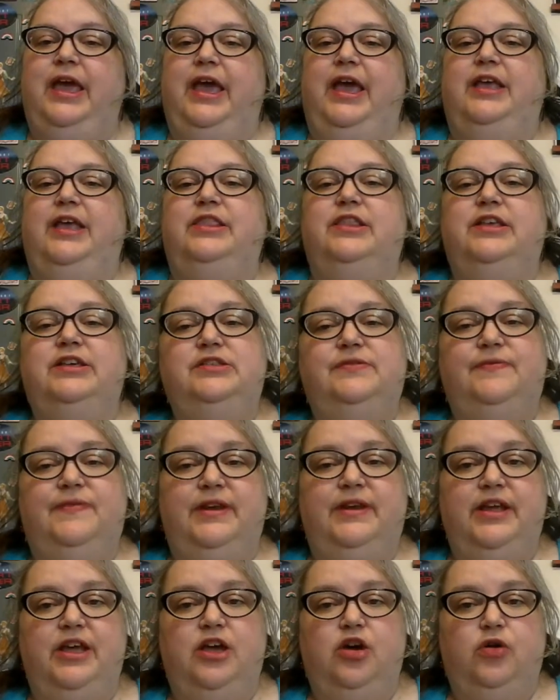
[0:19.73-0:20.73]
And this
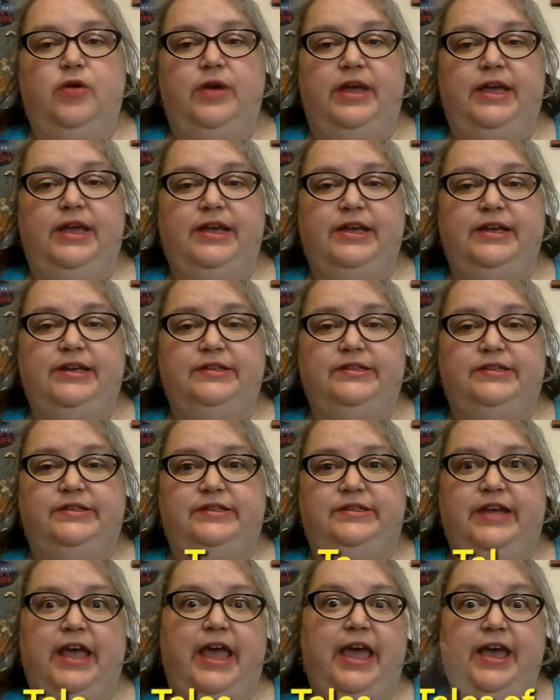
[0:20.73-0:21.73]
video is
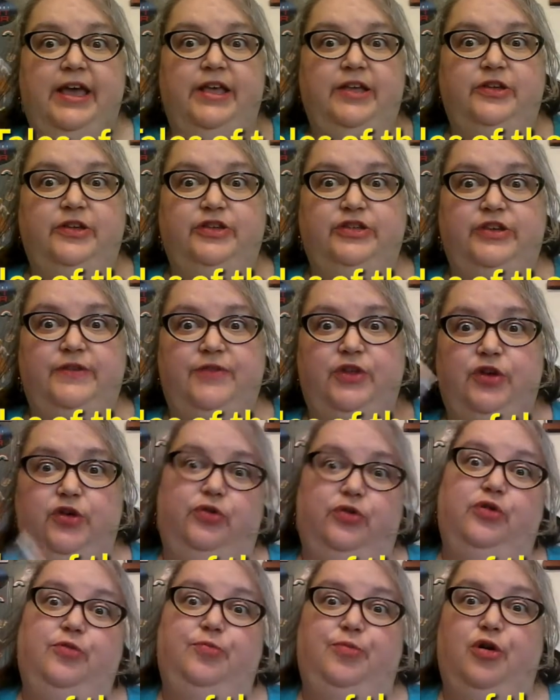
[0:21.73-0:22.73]
Tales of the
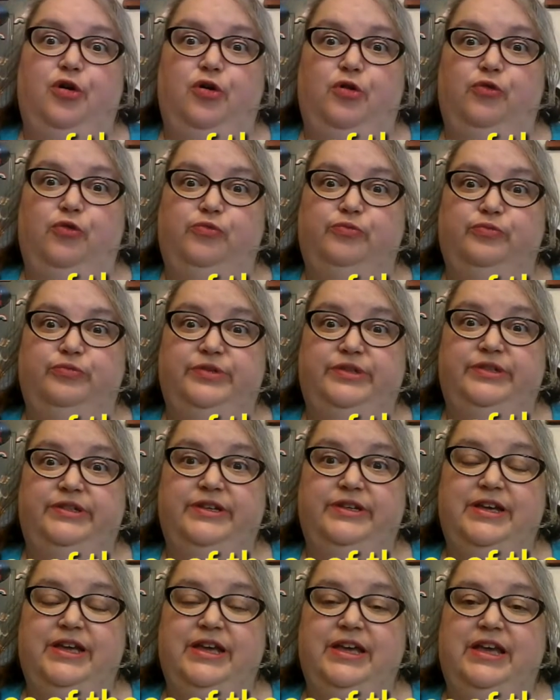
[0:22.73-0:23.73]
Group Homes.